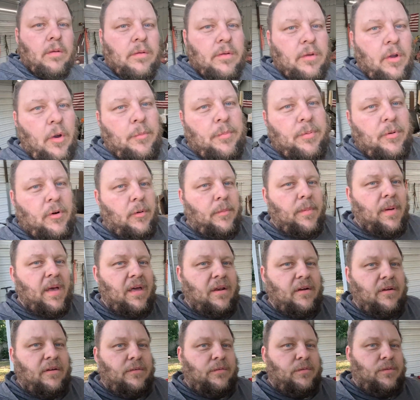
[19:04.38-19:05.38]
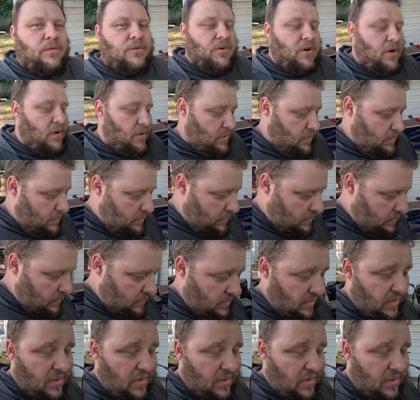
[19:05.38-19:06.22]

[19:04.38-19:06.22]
GoPro batteries were charging,